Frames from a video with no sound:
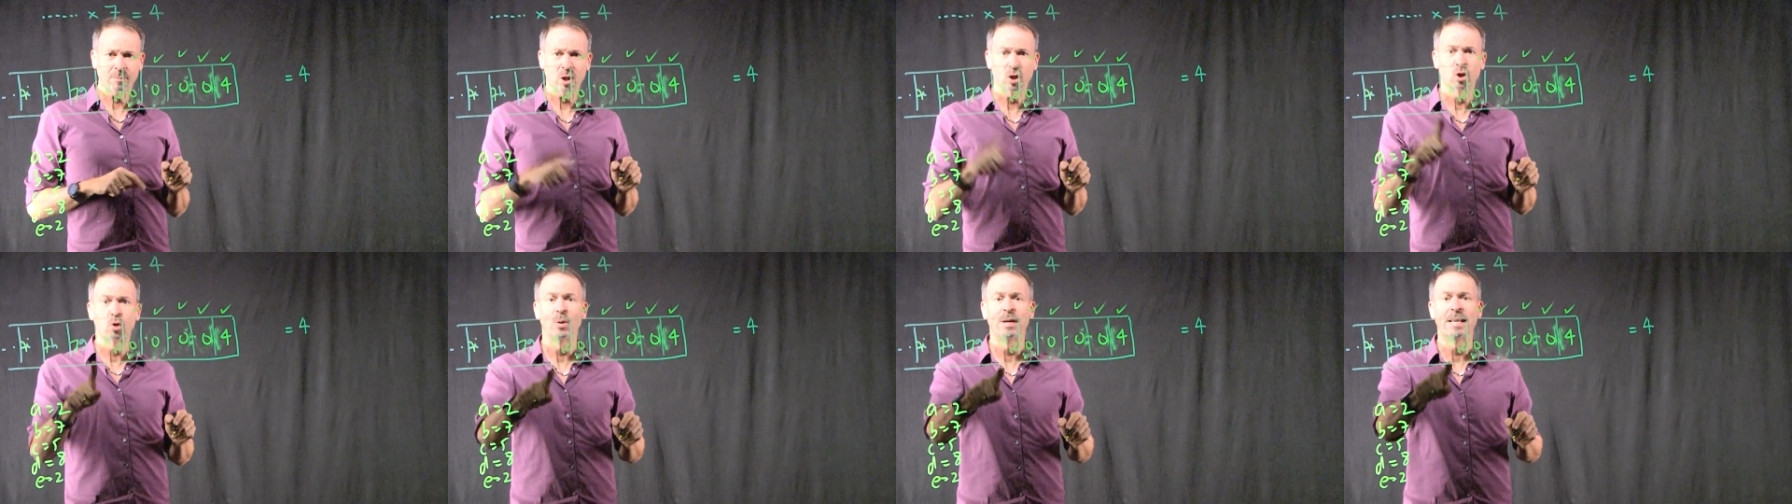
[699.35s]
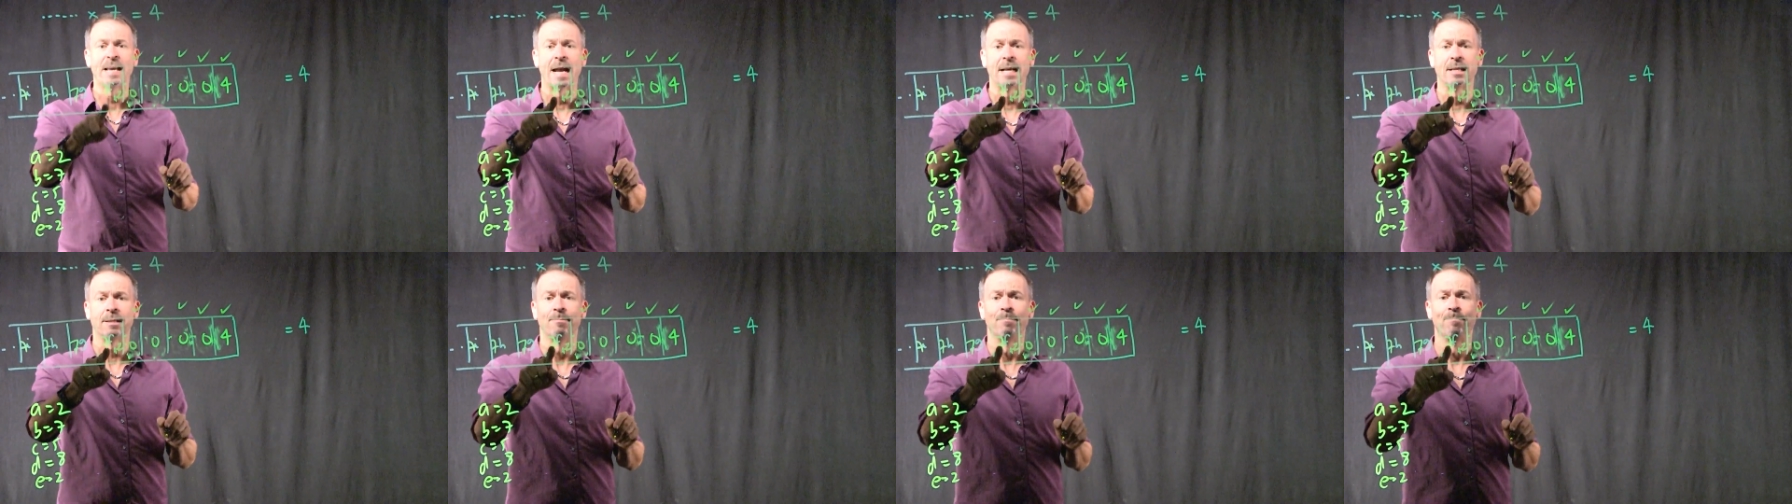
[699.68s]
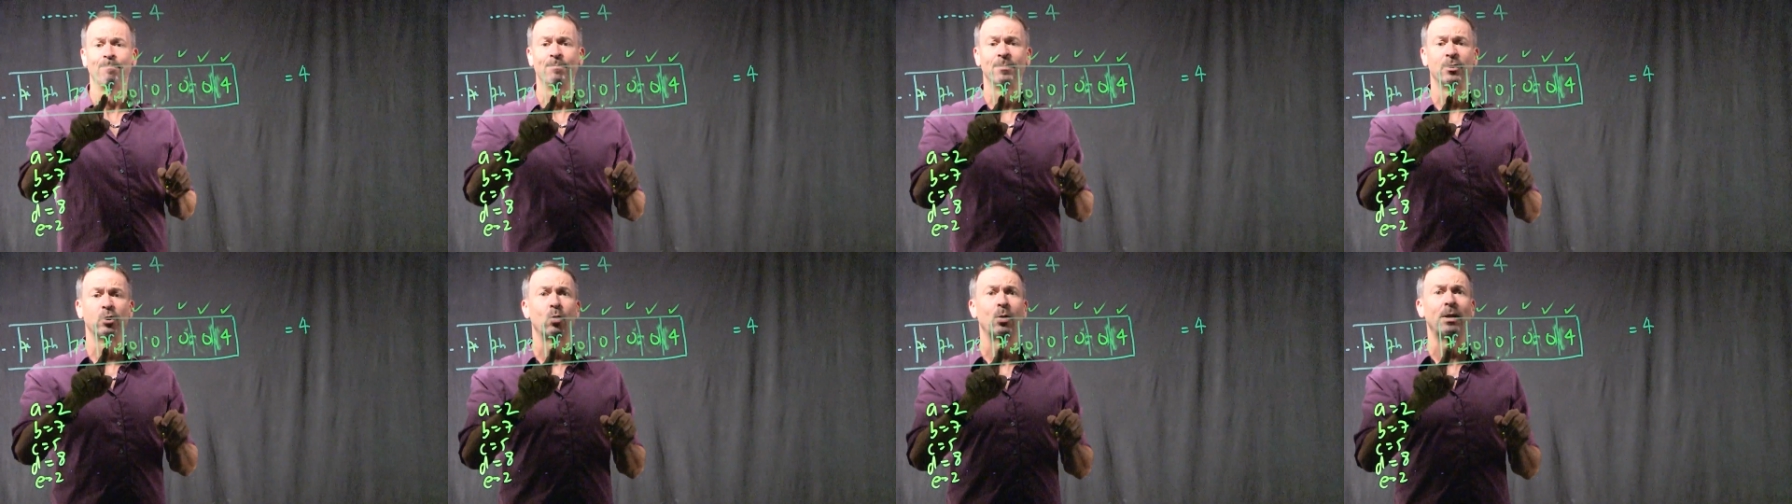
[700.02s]
28.
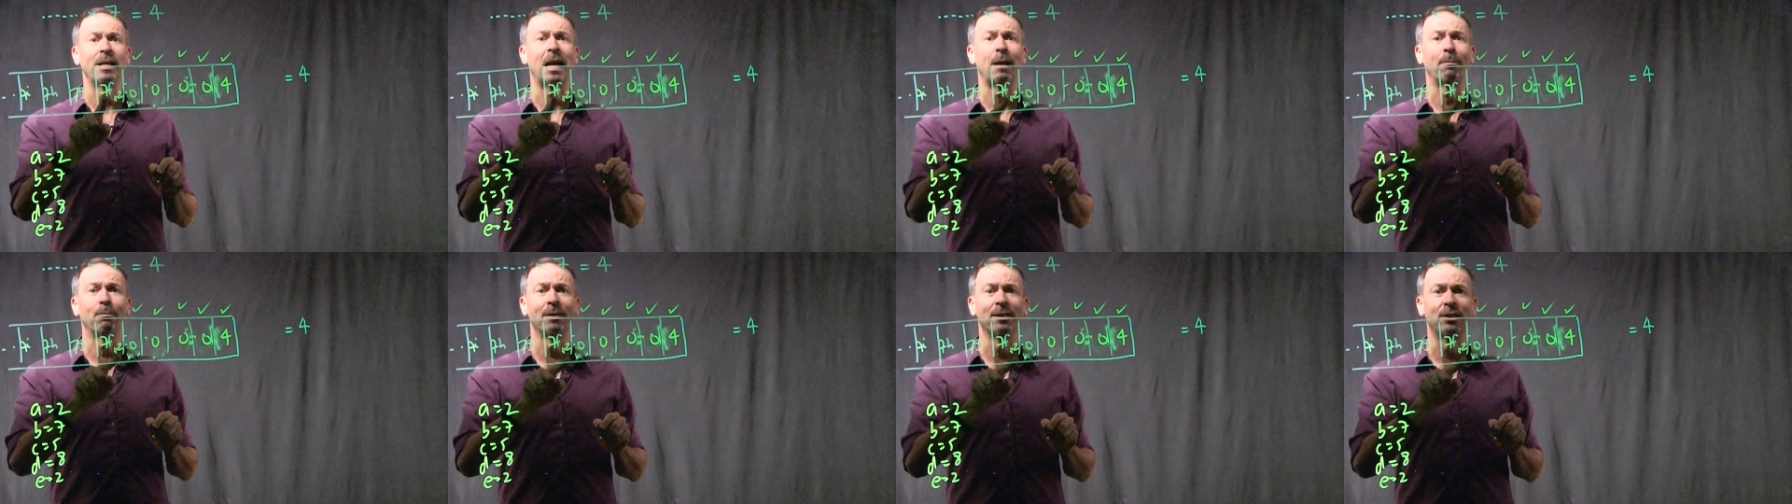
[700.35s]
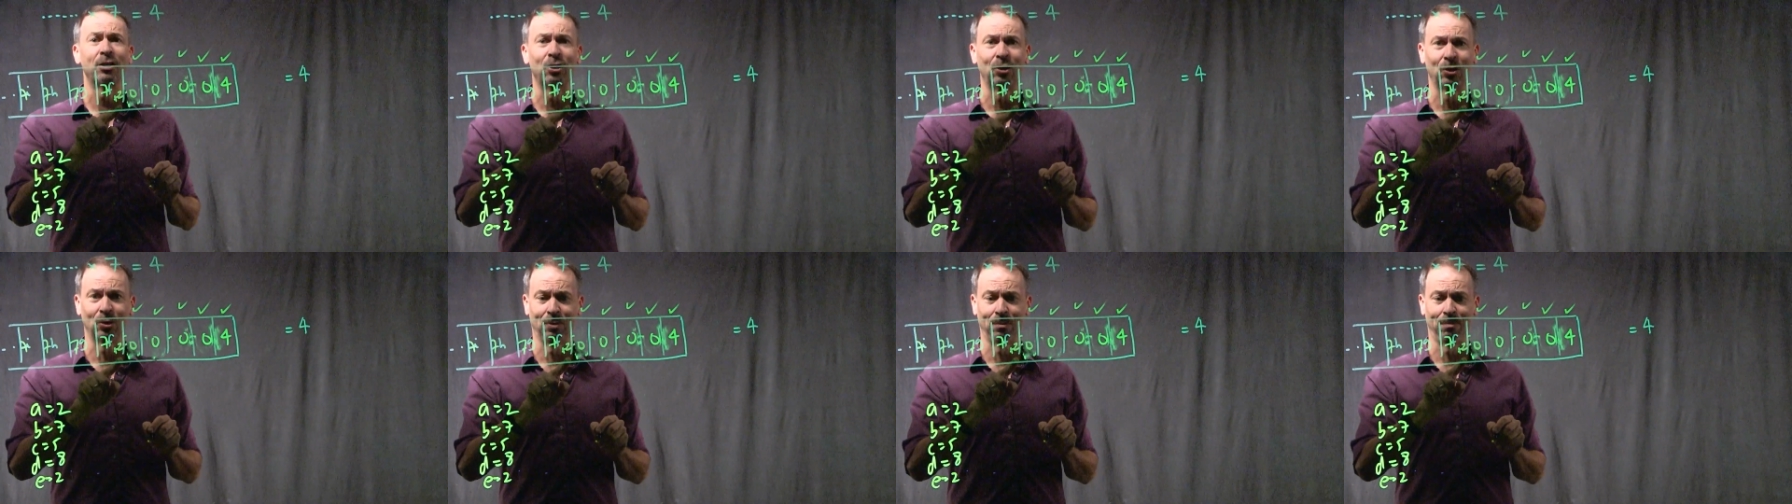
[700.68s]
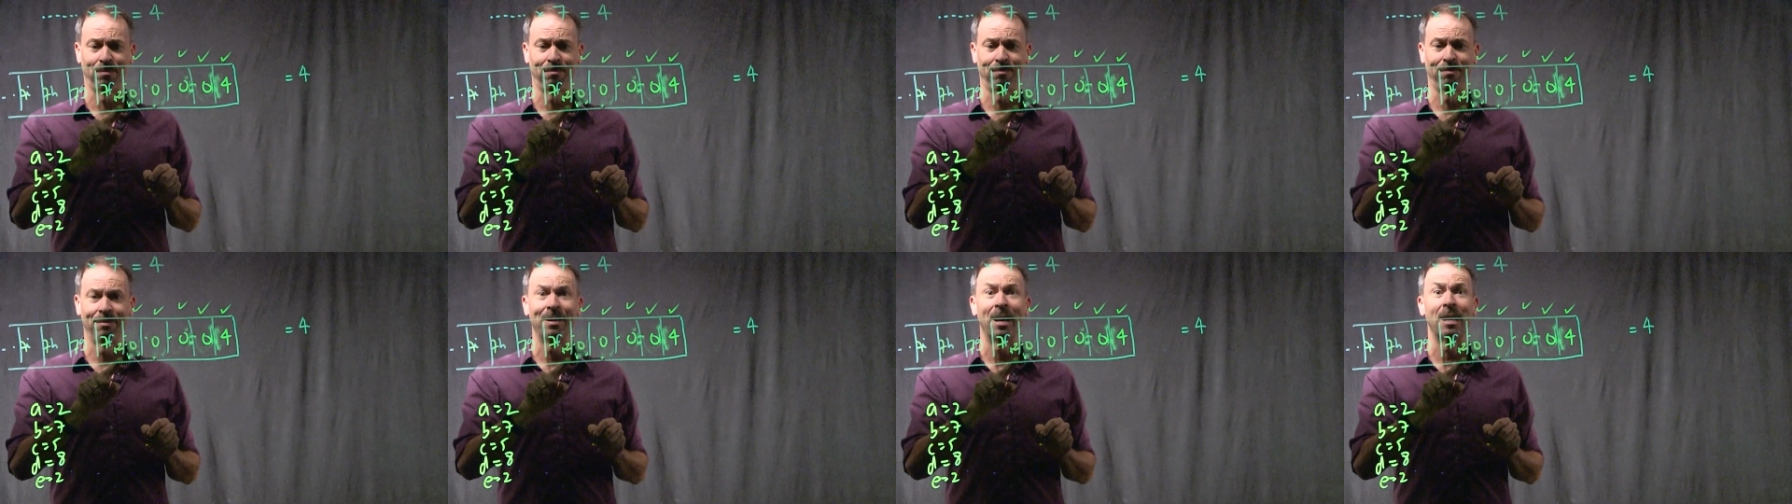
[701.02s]
28 plus 2
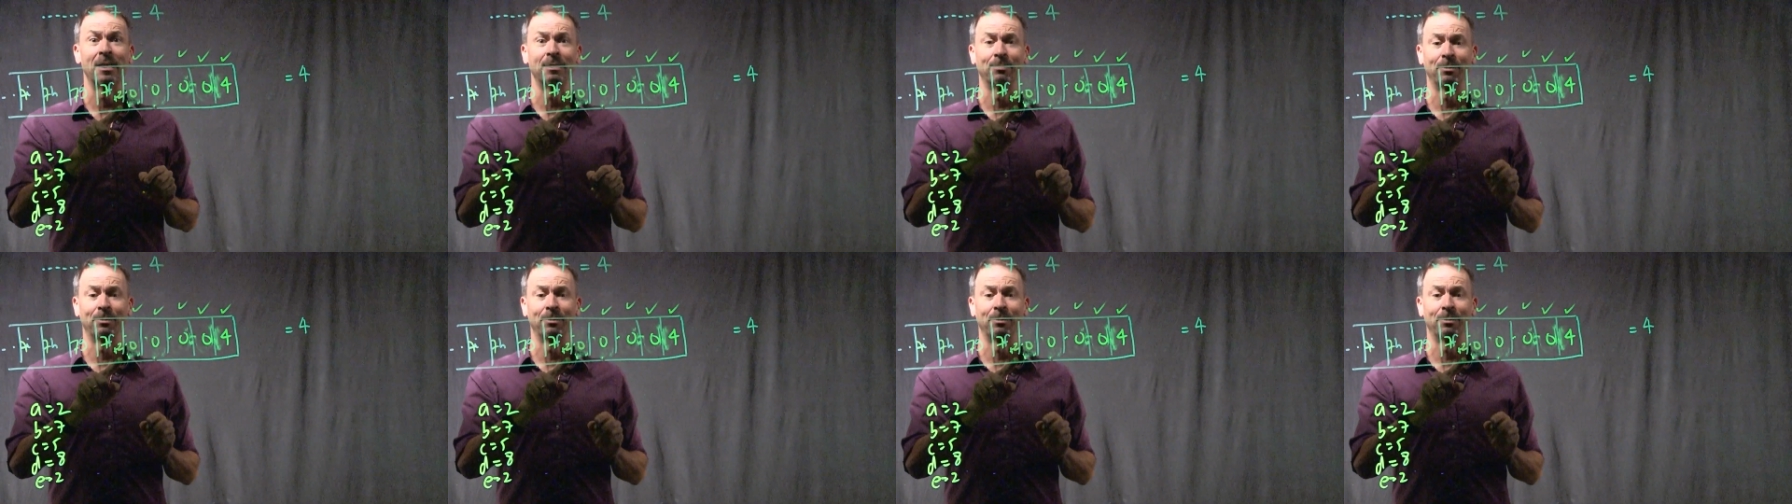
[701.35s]
adds